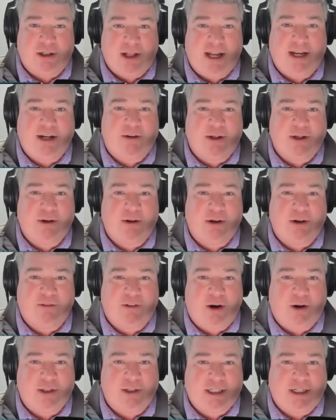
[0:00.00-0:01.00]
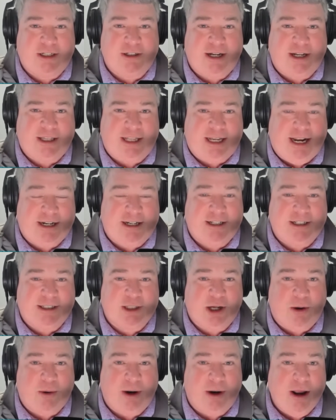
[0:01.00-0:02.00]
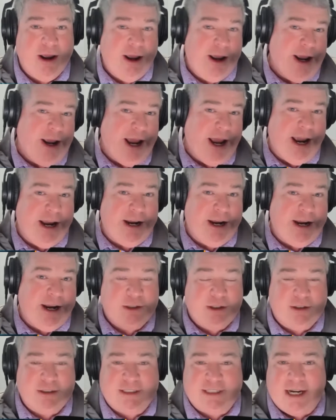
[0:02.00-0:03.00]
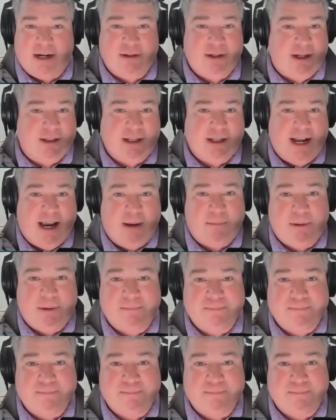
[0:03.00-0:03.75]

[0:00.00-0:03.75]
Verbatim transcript: likelihood of all of a sudden at the end of this going, hey, you know, turns out nothing happened.